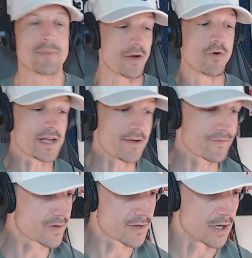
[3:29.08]
But I want to
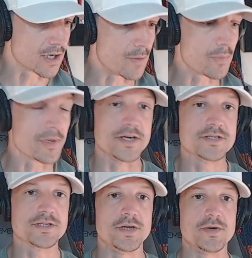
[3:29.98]
give a couple
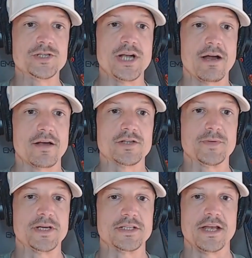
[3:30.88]
players, shout outs
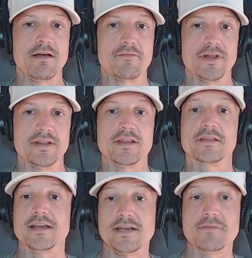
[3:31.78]
because I really
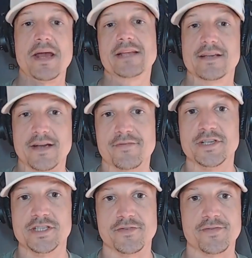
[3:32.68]
think they did make the
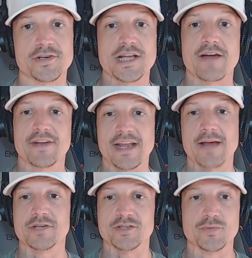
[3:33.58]
difference in the first half and
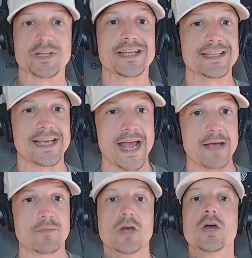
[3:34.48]
kept us really in the
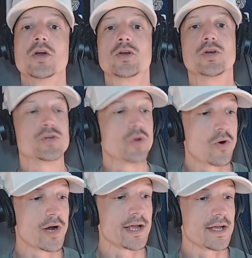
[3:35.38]
game.
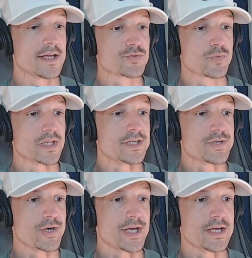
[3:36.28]
Godoy is really
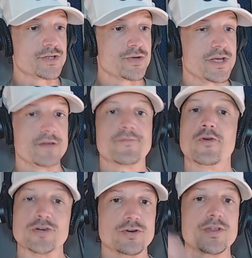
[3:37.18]
turning into the
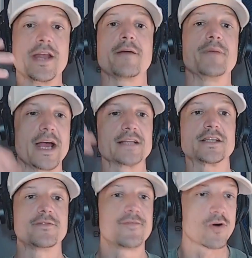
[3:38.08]
enforcer that I've been
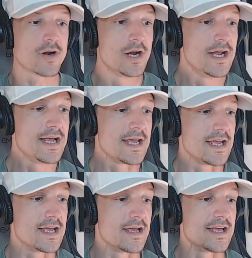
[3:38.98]
asking for.
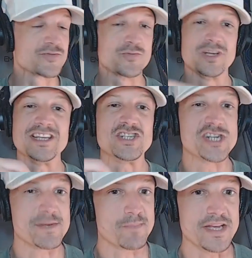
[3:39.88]
He is really
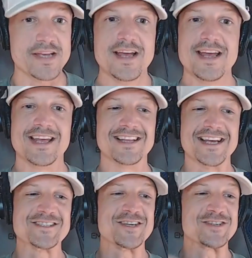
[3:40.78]
chippy. He
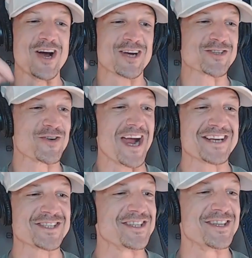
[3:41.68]
likes to talk
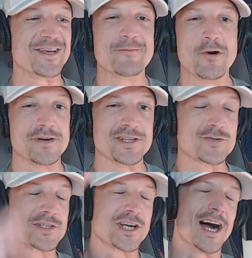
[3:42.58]
trash to the
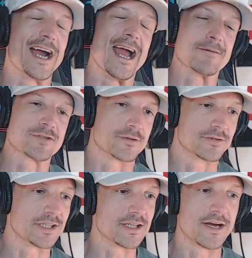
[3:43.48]
opponents, which I
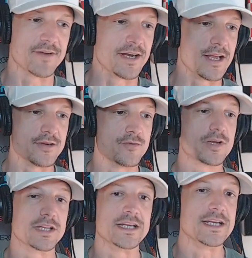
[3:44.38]
absolutely love. And you
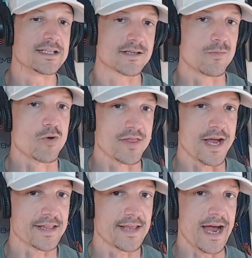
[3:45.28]
really need someone
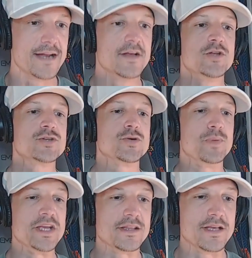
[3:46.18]
like that to
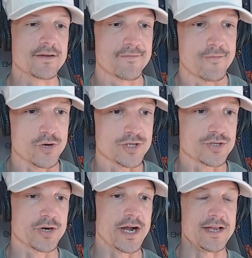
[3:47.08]
be the
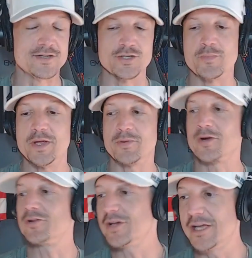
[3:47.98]
enforcer. And so people
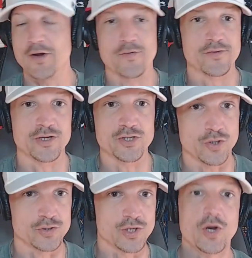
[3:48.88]
are looking over their
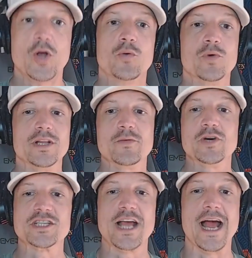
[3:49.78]
shoulder. Really
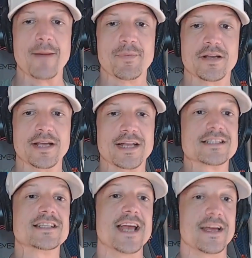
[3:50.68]
wish that happened
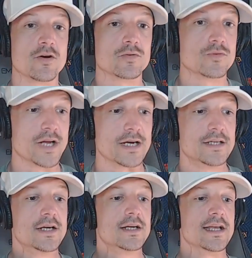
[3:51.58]
against Diego Luna
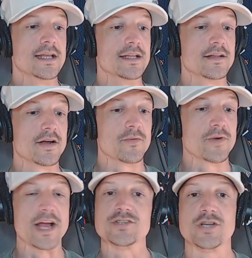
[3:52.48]
in the
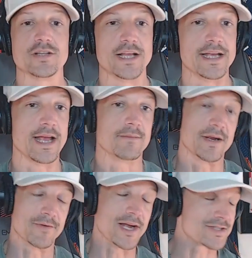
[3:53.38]
Real Salt Lake game
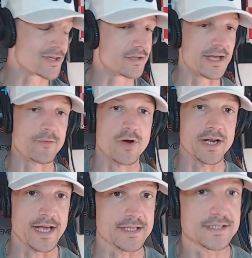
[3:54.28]
that Real Salt Lake
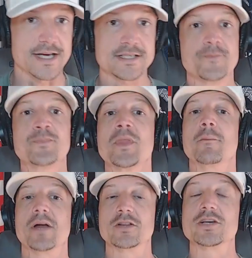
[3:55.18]
won against us.
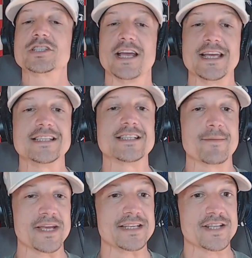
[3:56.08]
But it looks like he's
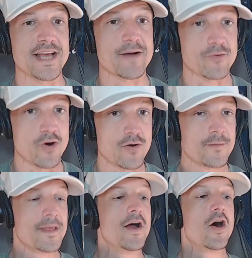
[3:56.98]
stepping into that
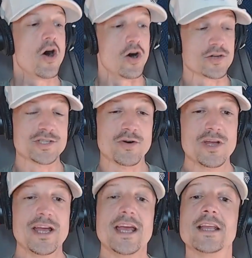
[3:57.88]
role.
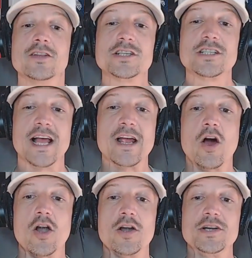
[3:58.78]
Also, he looks like our